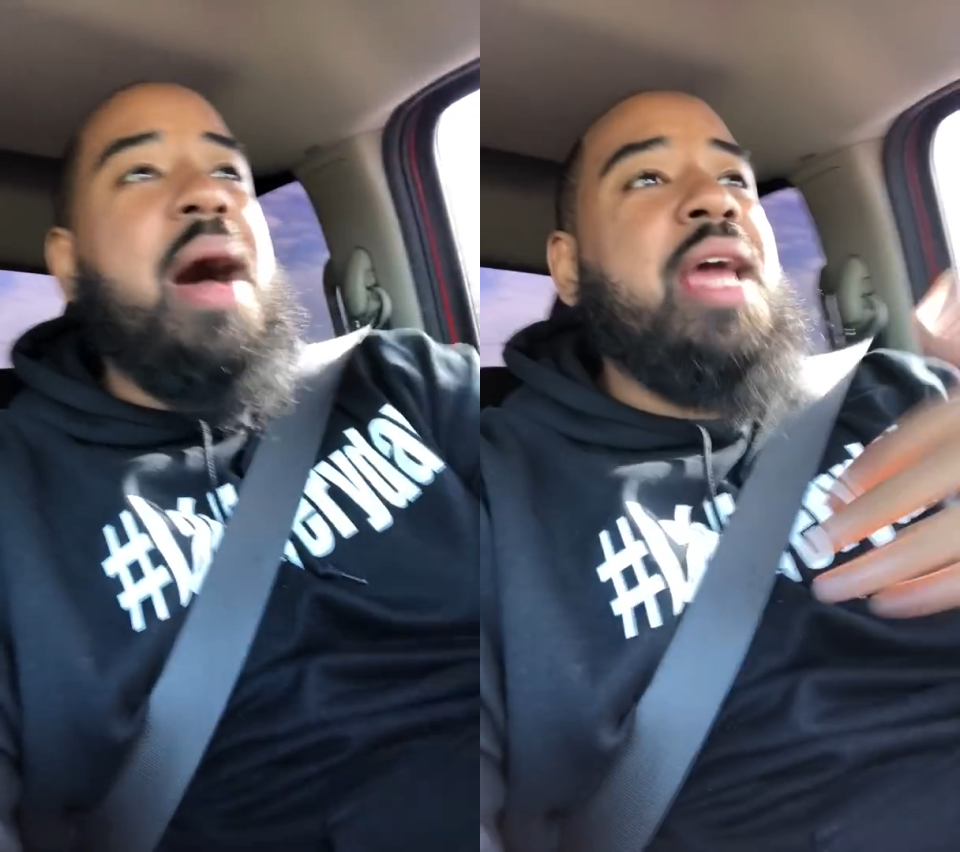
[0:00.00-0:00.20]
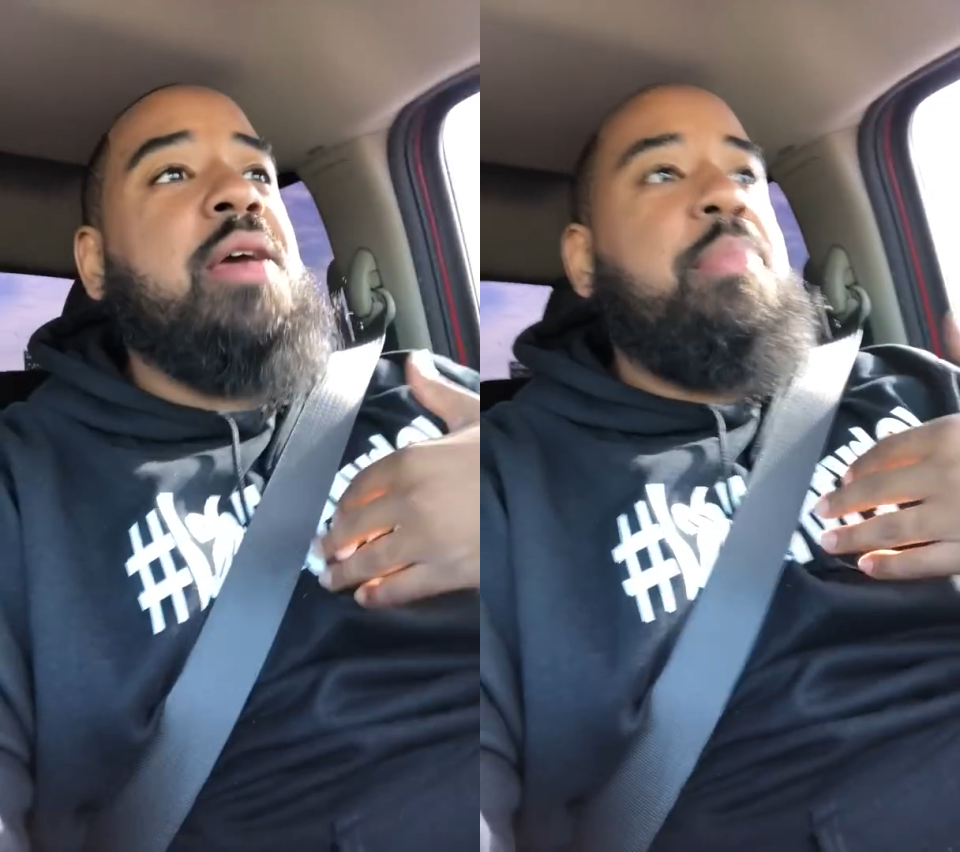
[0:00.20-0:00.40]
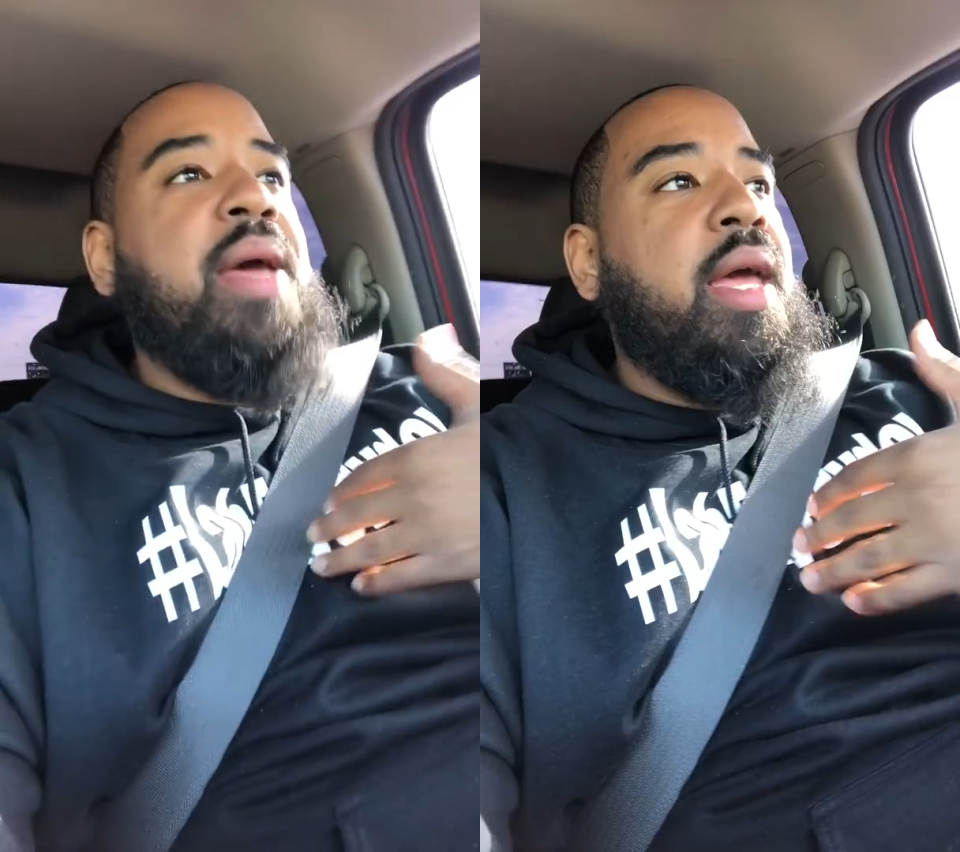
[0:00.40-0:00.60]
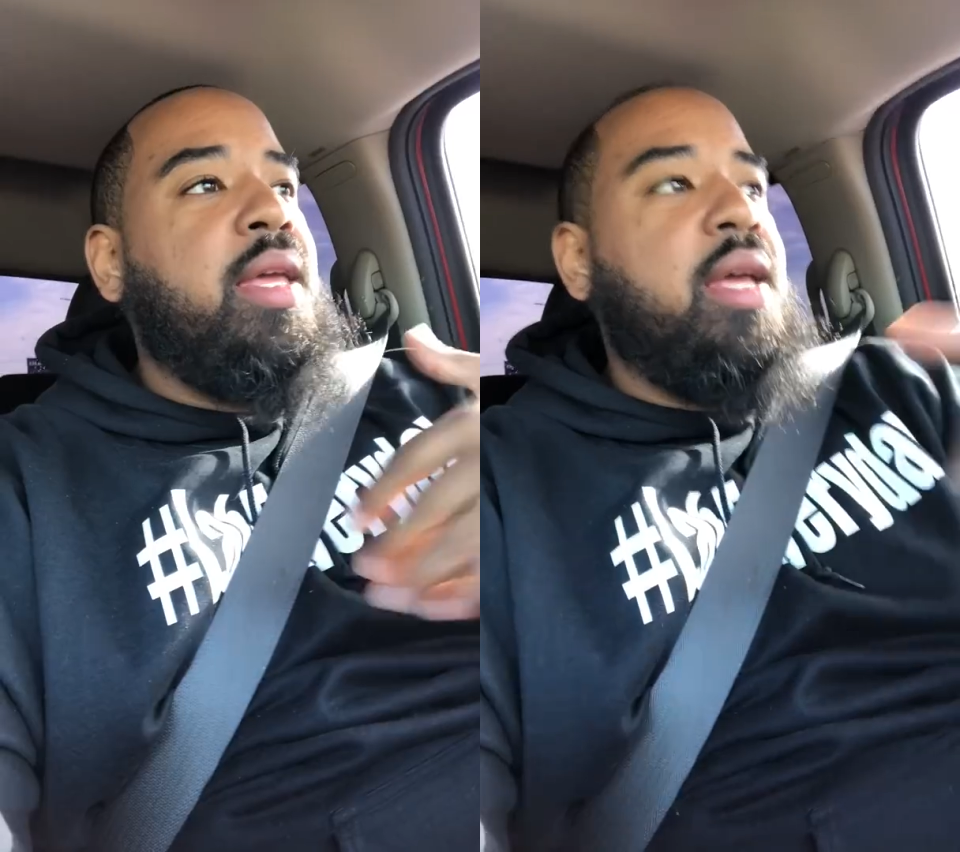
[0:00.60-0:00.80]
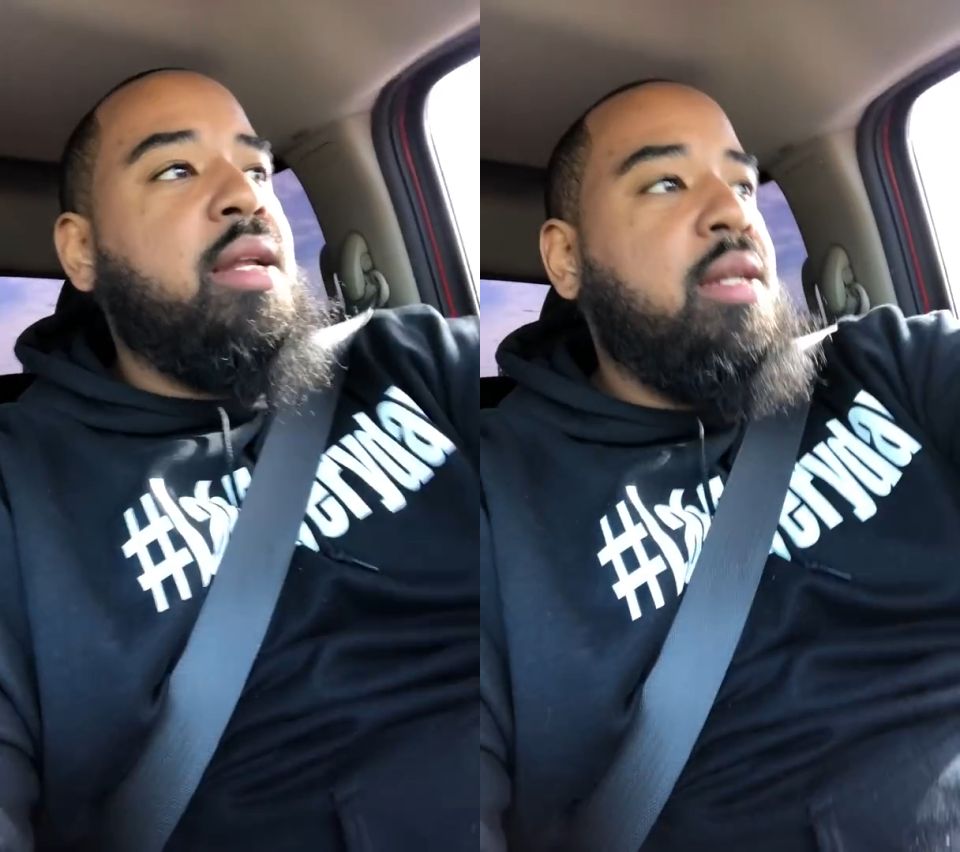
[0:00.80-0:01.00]
my
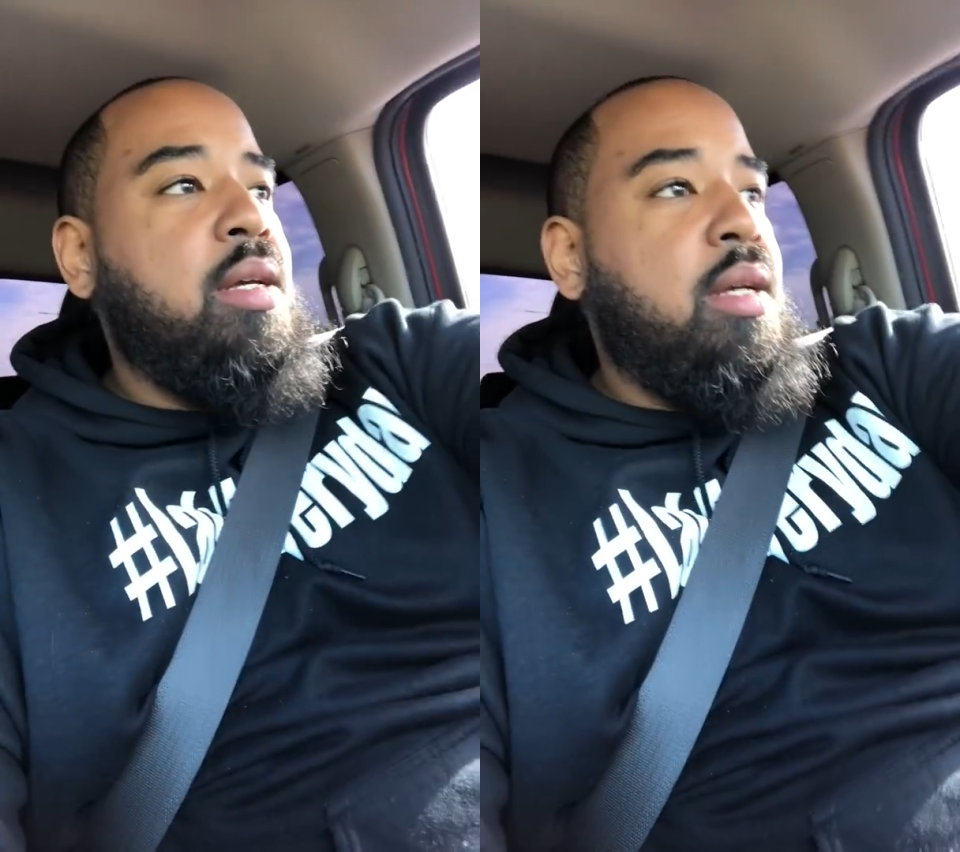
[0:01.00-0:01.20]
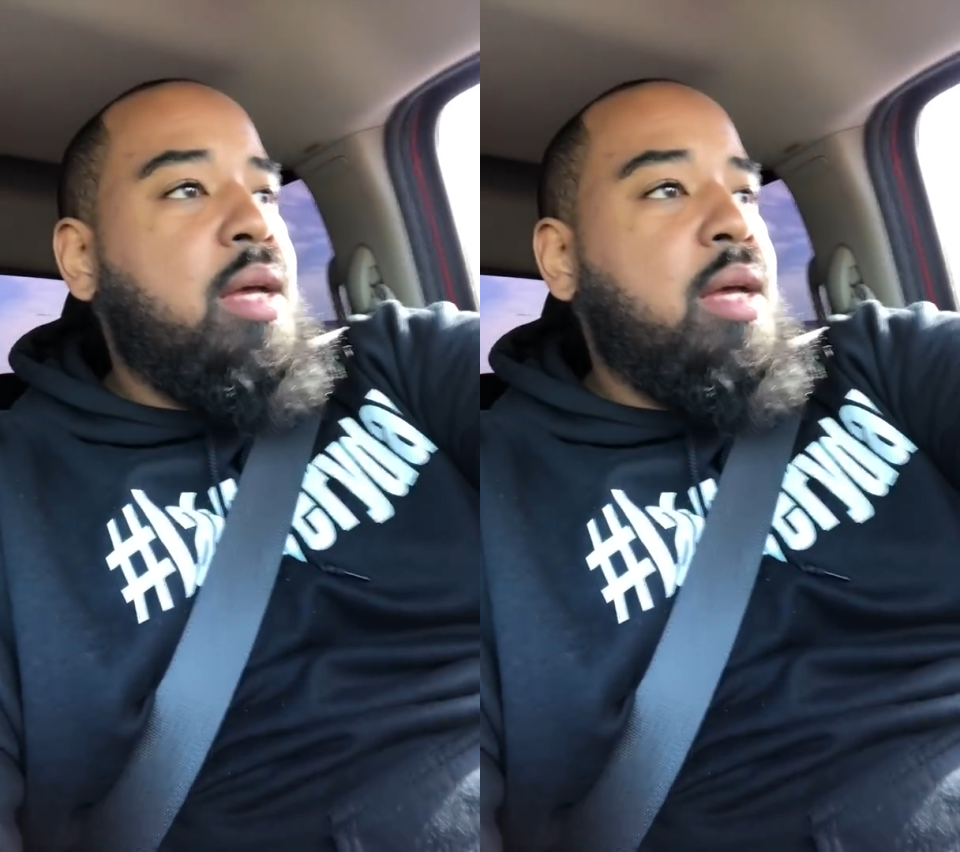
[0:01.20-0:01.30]
opinion,